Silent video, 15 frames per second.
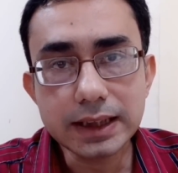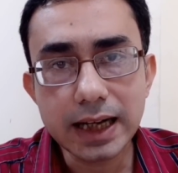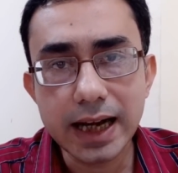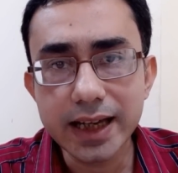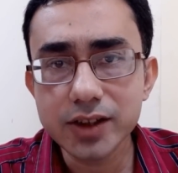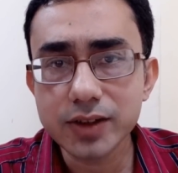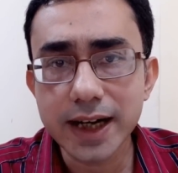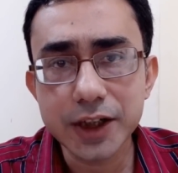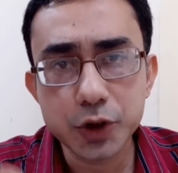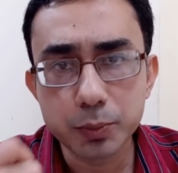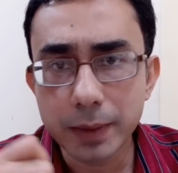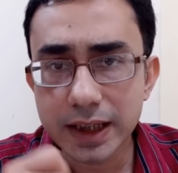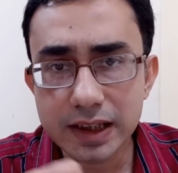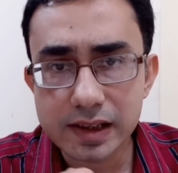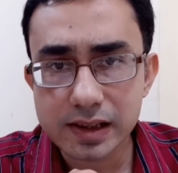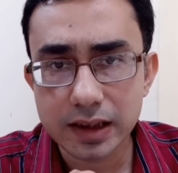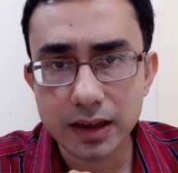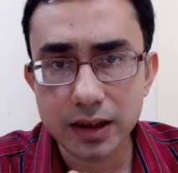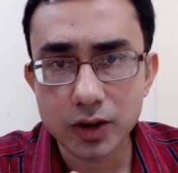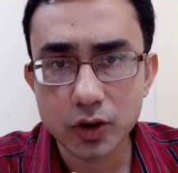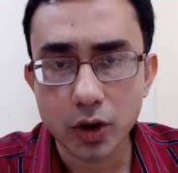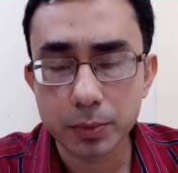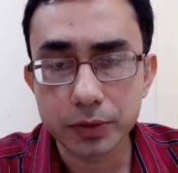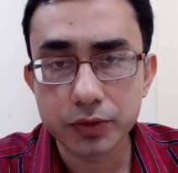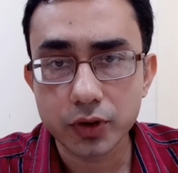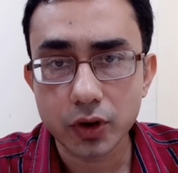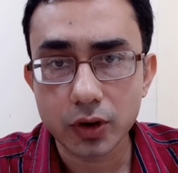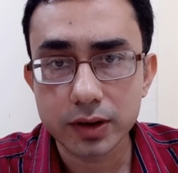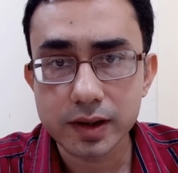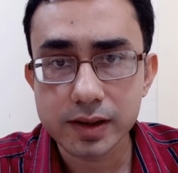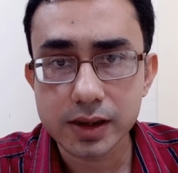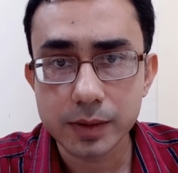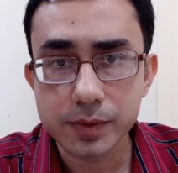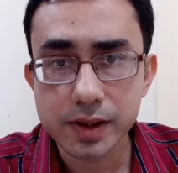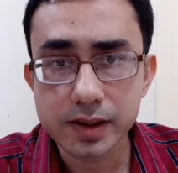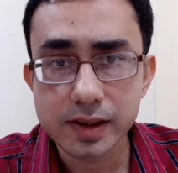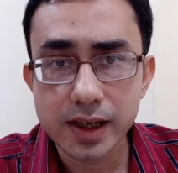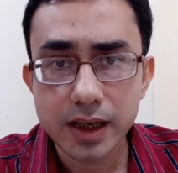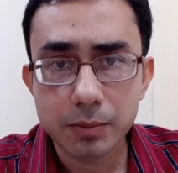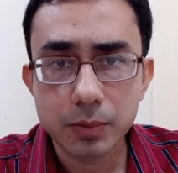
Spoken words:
I tried to make a single copy for all the subjects